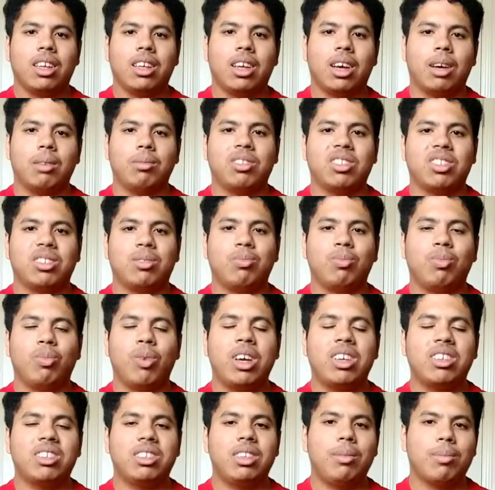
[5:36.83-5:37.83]
I'm just
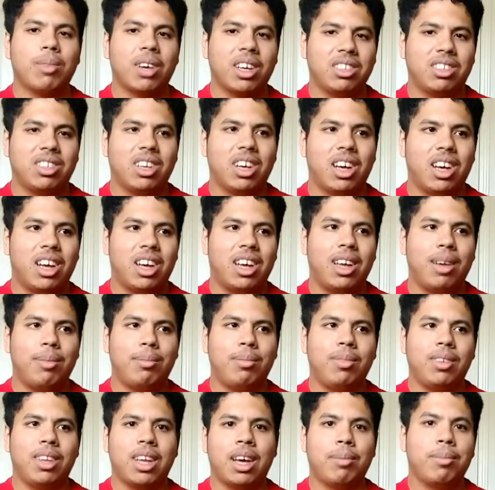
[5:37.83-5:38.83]
wasting my
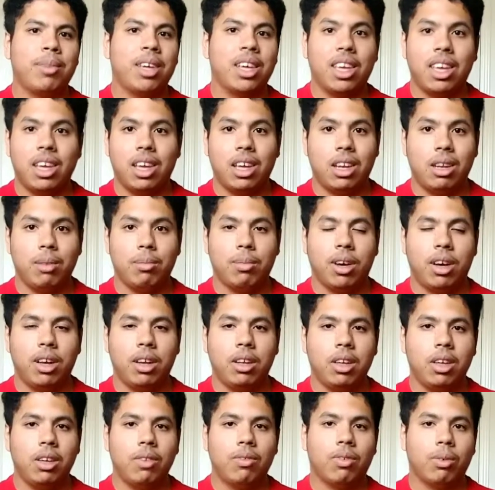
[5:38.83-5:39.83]
time, not making any
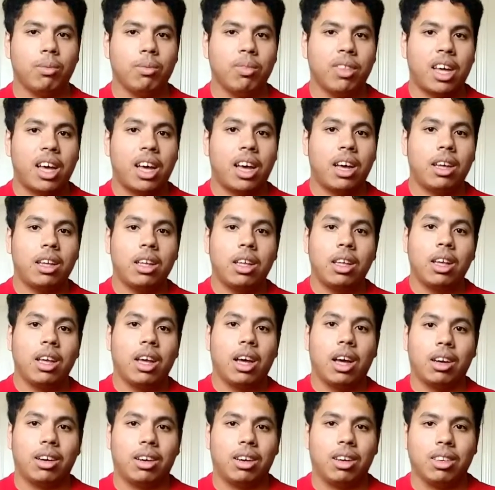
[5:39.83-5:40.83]
money from that
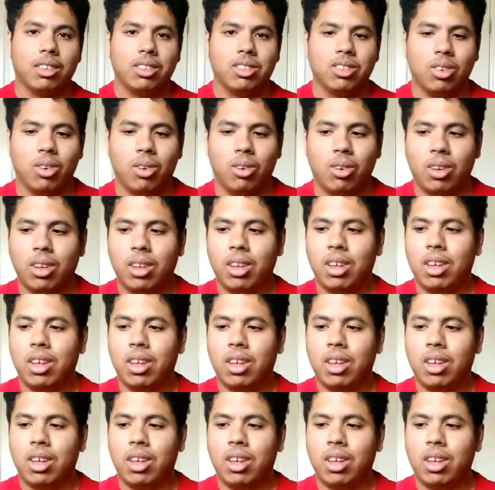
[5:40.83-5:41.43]
at all. So